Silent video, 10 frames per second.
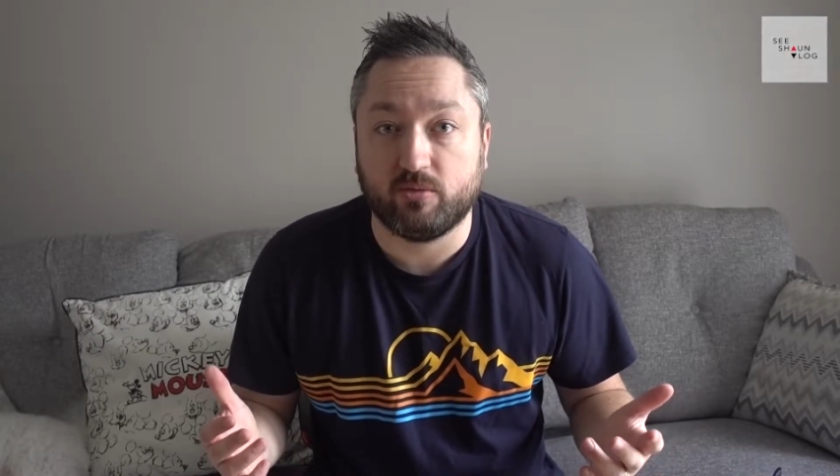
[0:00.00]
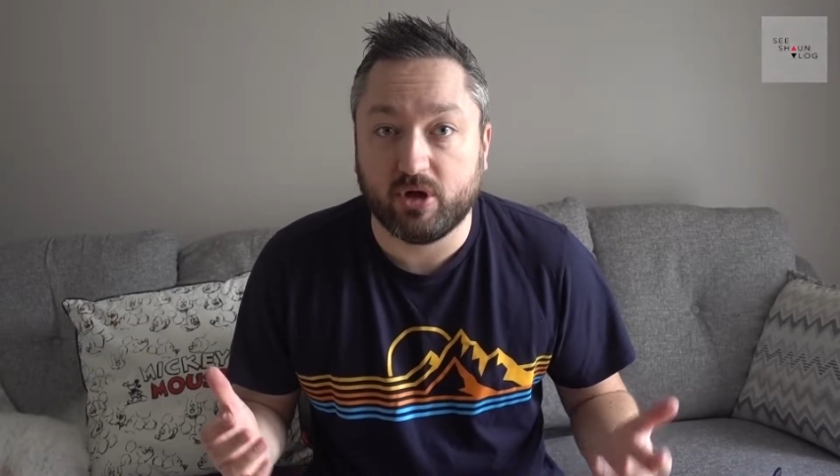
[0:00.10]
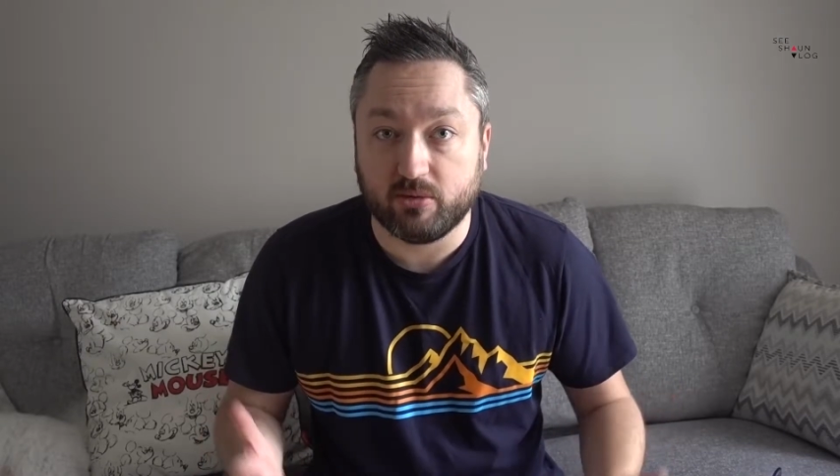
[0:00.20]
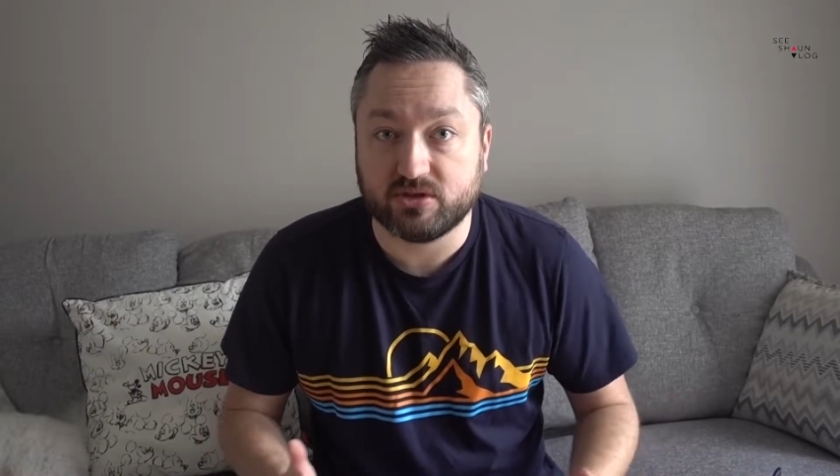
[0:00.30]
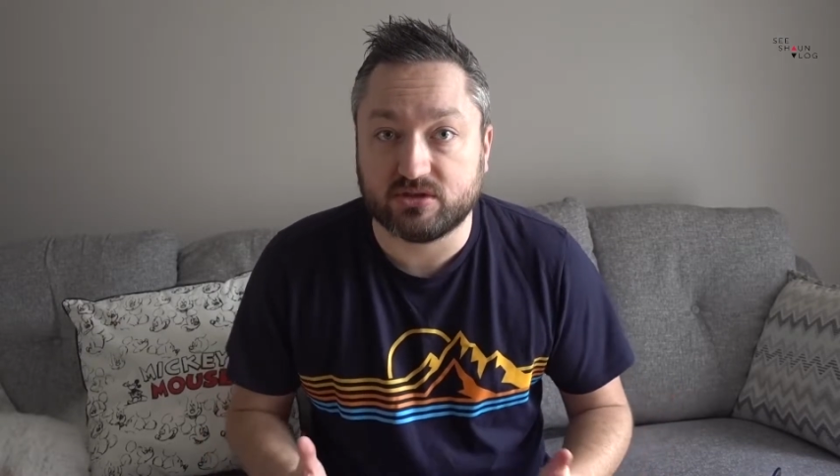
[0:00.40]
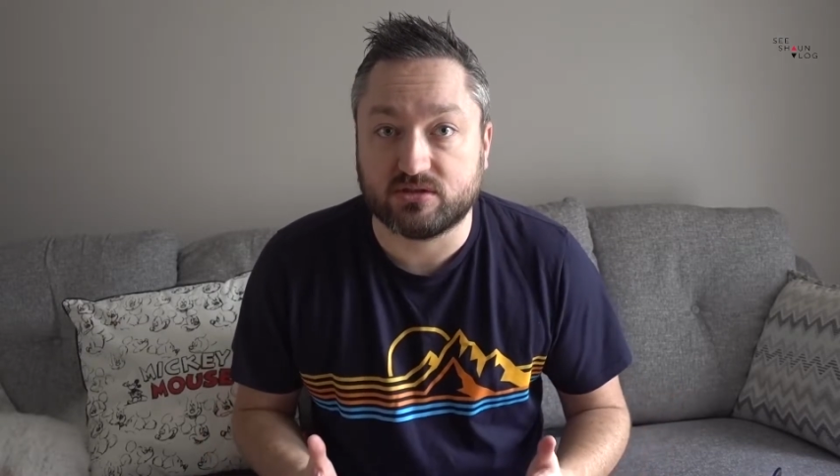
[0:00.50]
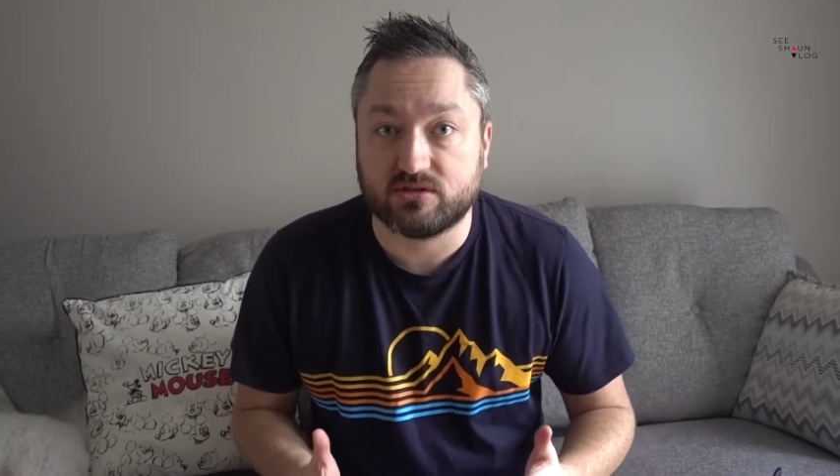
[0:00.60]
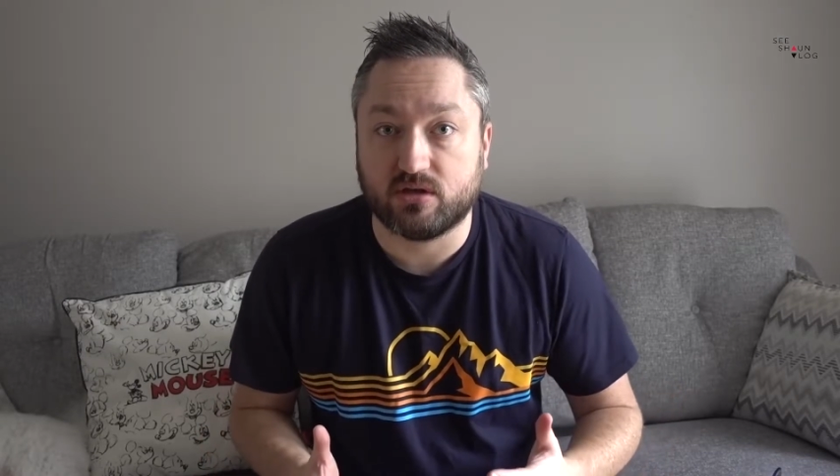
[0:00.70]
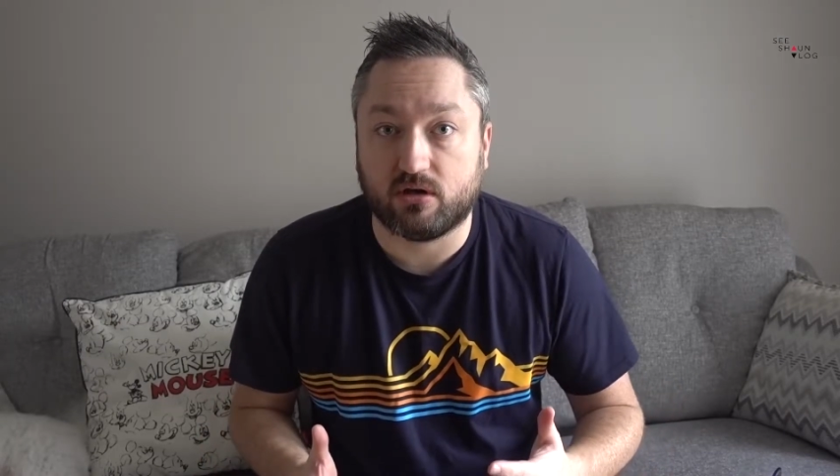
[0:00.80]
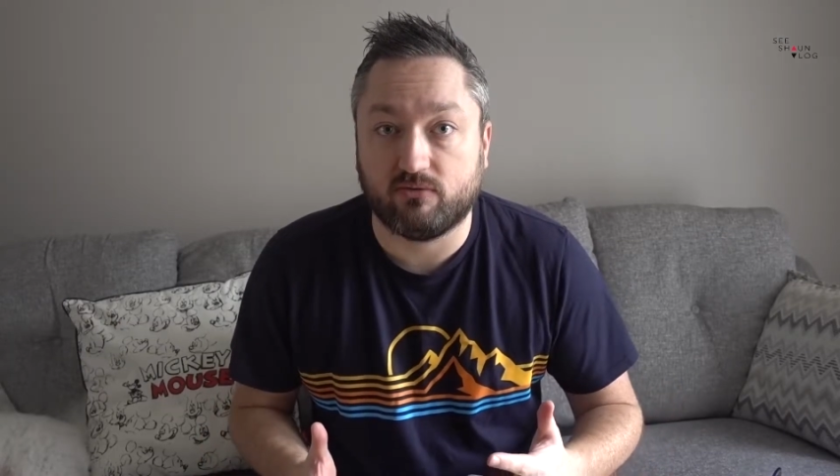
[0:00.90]

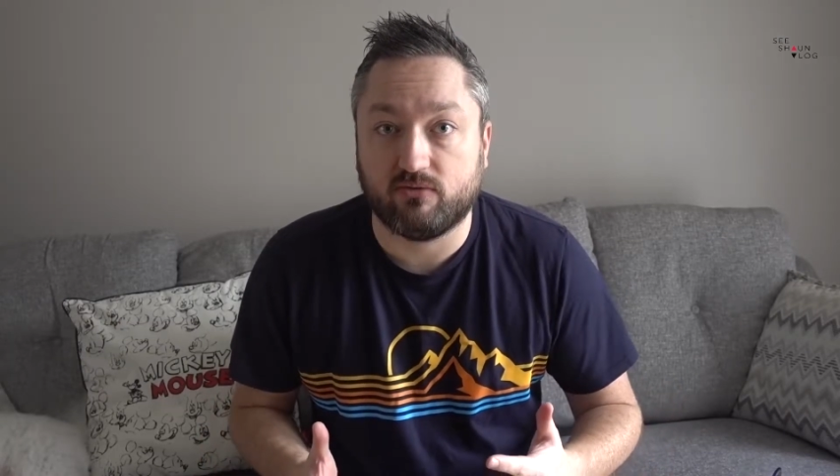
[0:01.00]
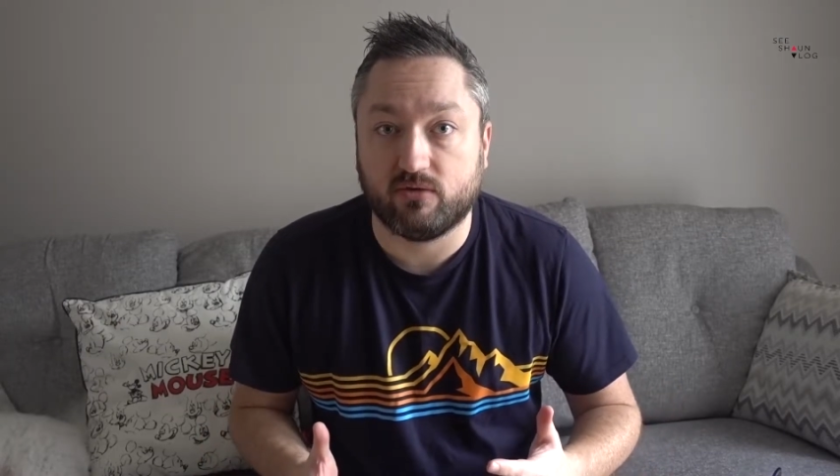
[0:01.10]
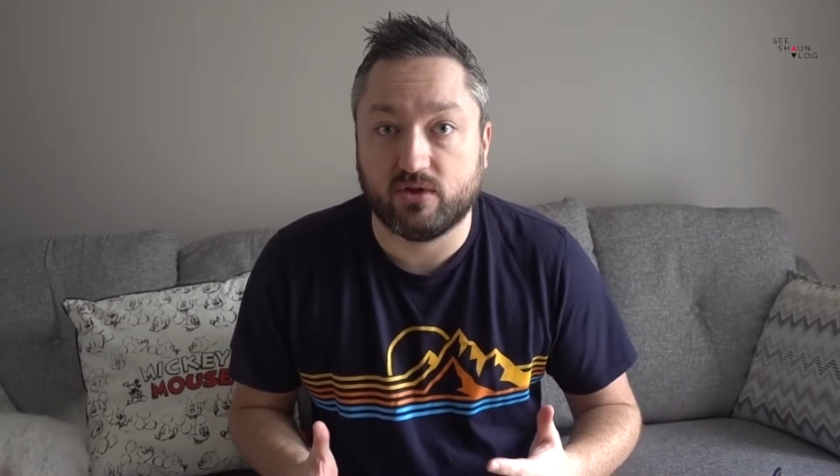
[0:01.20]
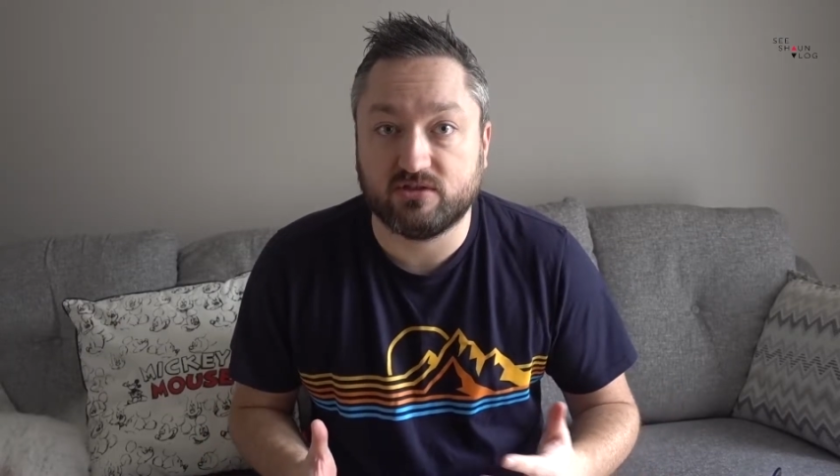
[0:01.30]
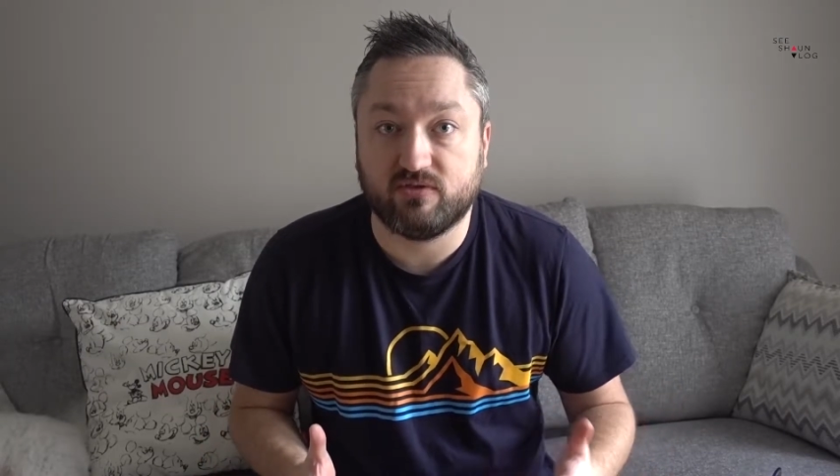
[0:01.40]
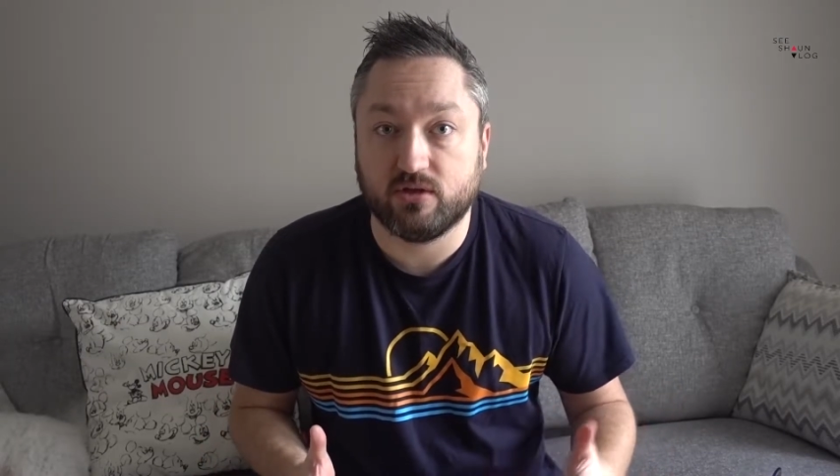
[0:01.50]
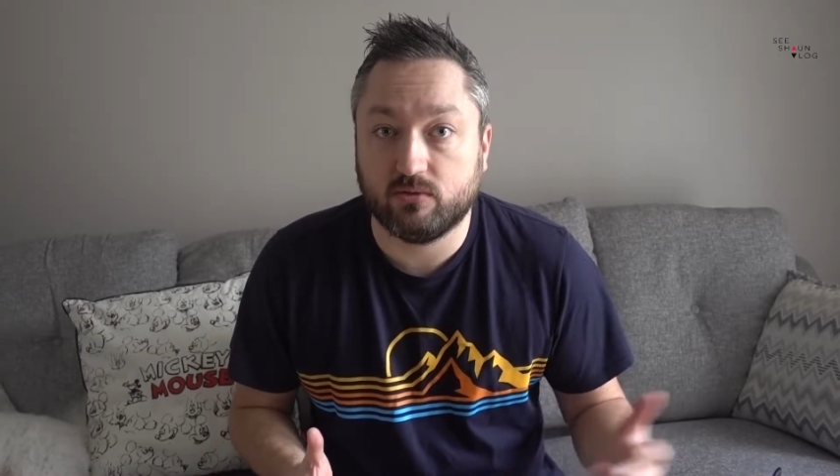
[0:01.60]
purposes of this video,